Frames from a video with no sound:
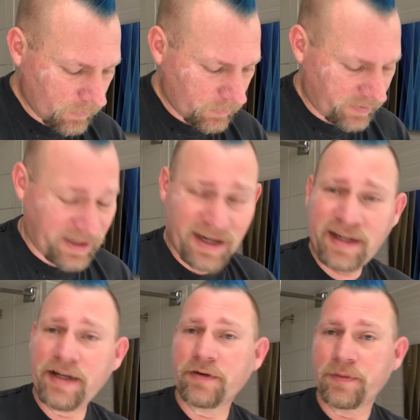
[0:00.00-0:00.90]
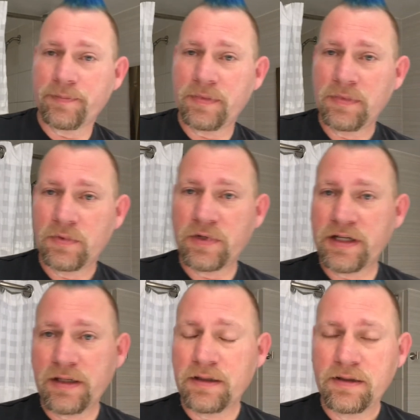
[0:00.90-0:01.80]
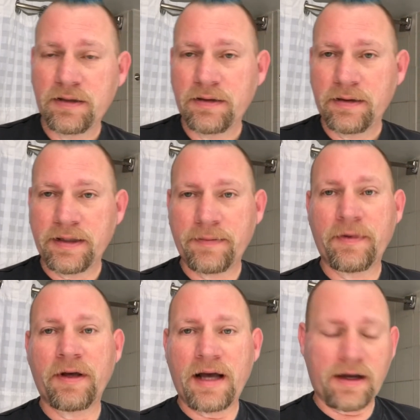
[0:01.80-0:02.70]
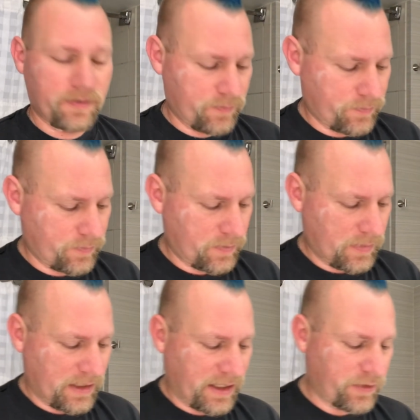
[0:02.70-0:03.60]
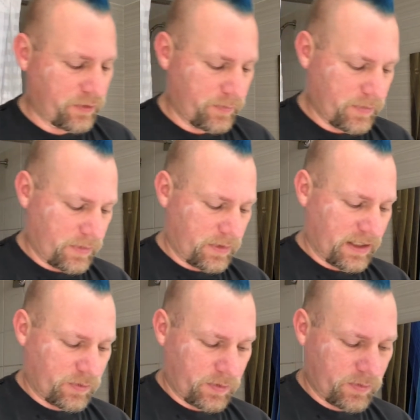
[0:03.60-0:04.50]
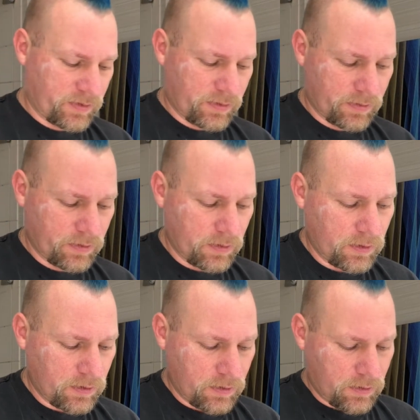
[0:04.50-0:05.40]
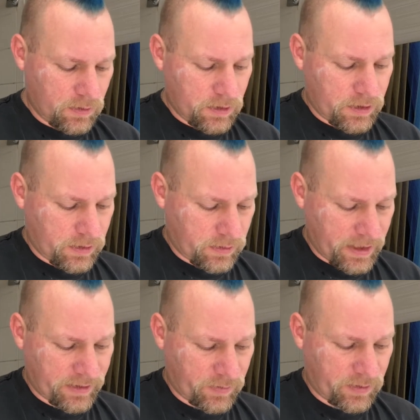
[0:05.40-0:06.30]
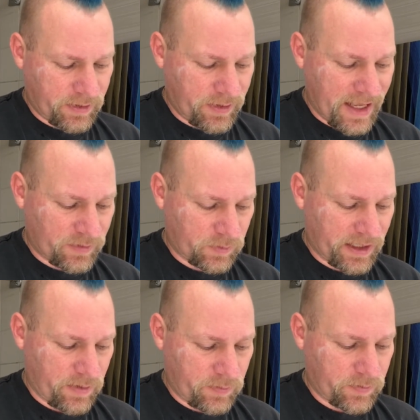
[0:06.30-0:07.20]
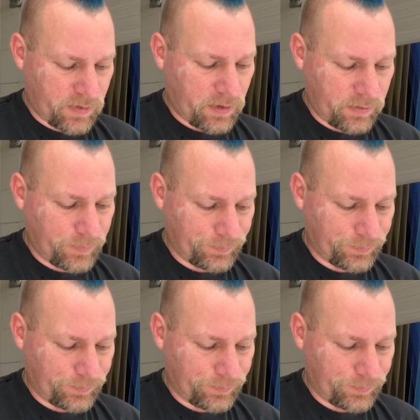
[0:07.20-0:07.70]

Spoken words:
The Hiram, right? The Occam Hiram. That's what it was. That's what that one was called.